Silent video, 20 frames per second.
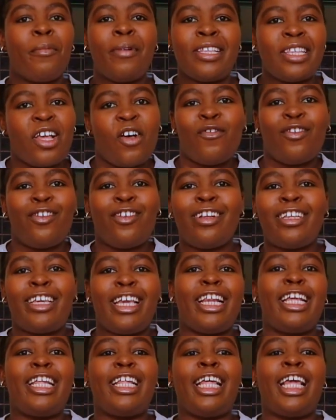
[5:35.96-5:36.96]
at myself for not
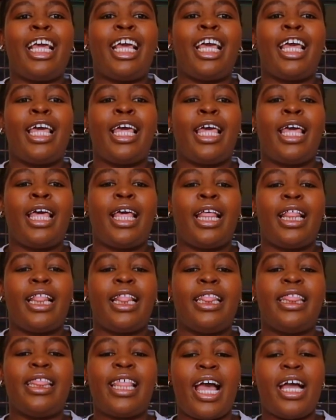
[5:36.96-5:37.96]
getting
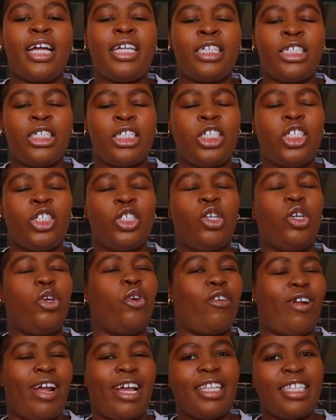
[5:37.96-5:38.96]
that
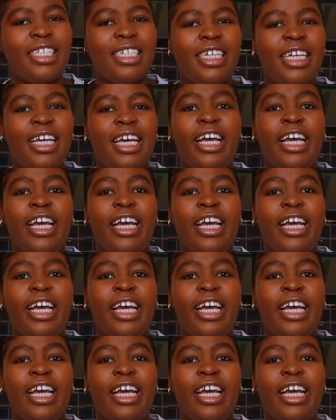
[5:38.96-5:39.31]
right.